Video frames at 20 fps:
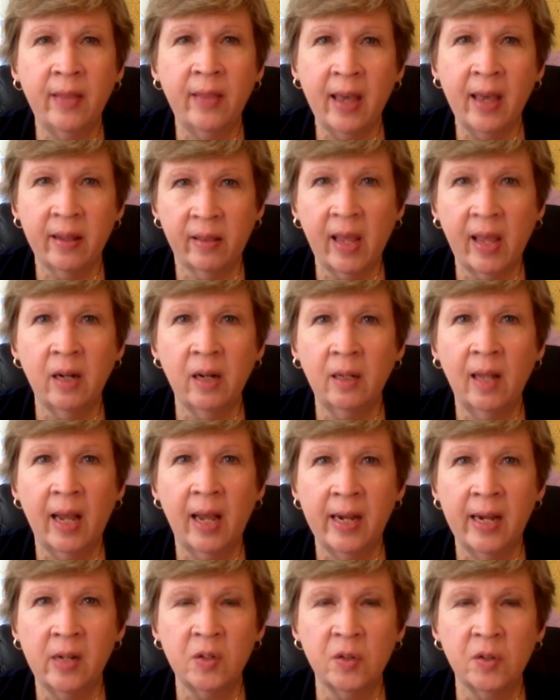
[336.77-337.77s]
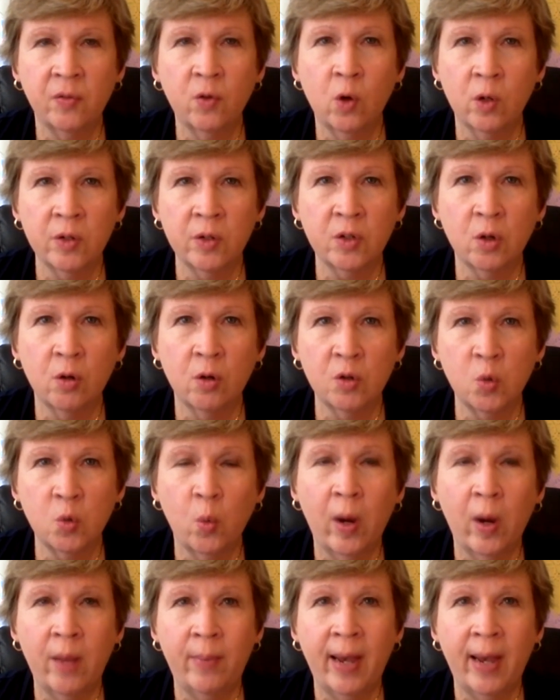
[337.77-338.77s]
That, that alliance, of course, goes
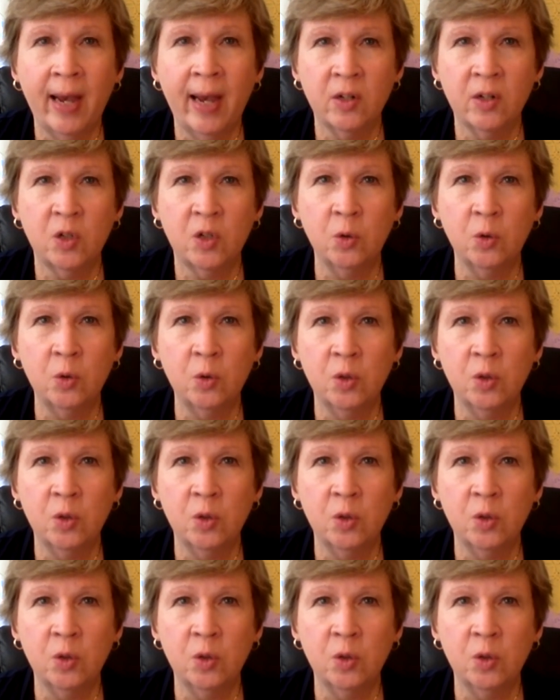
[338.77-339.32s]
way back to,